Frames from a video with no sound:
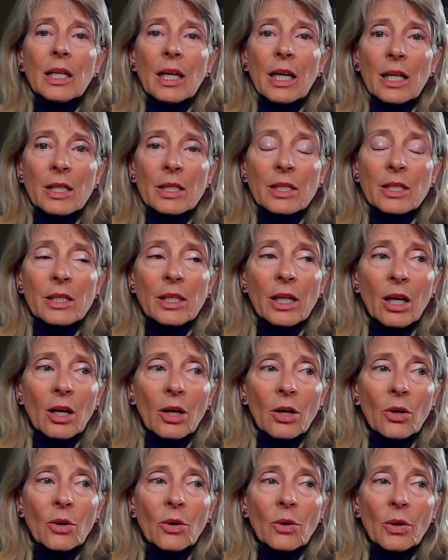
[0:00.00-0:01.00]
And
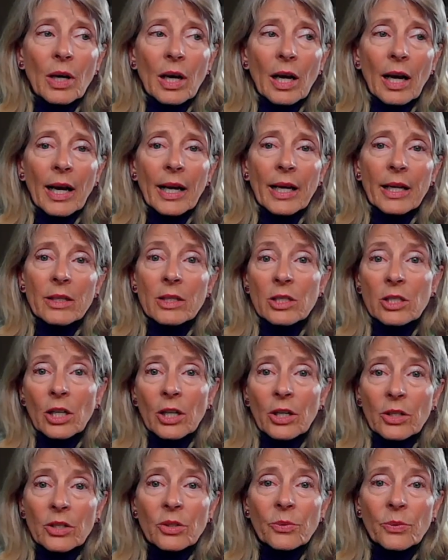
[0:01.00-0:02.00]
so I had
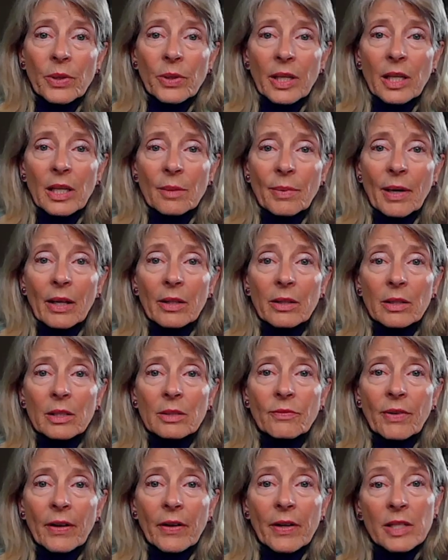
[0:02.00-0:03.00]
started to read about
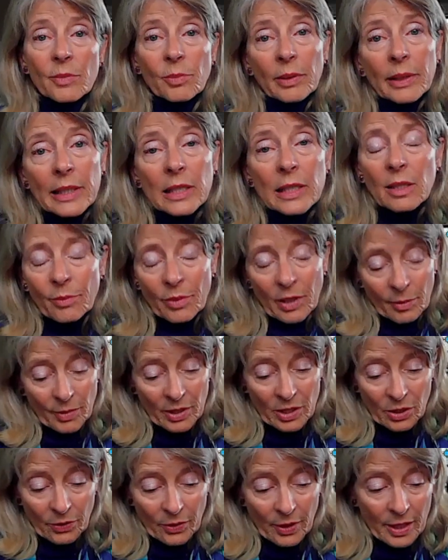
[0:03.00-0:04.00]
various police
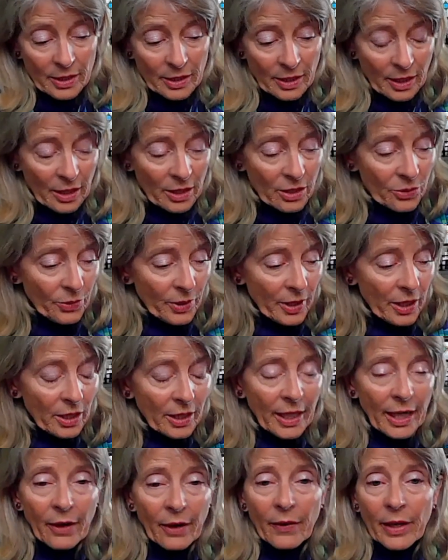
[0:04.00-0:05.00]
departments across the country
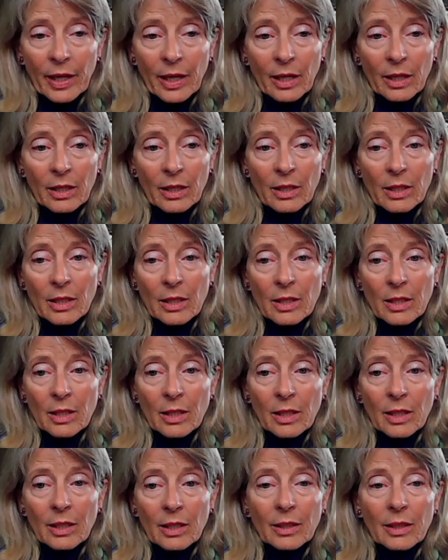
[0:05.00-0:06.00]
carrying
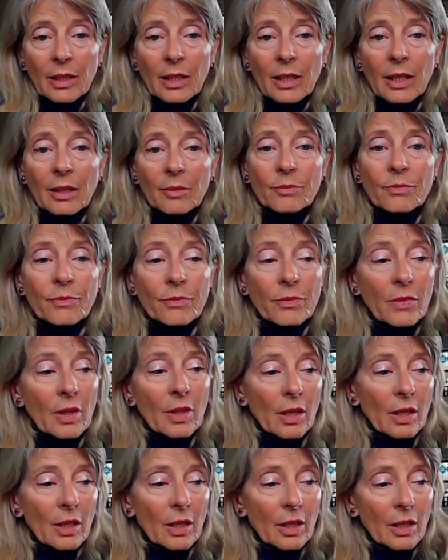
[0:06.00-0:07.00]
um,
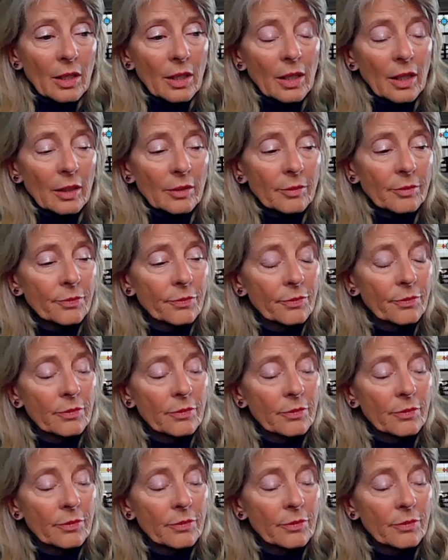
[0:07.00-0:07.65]
um,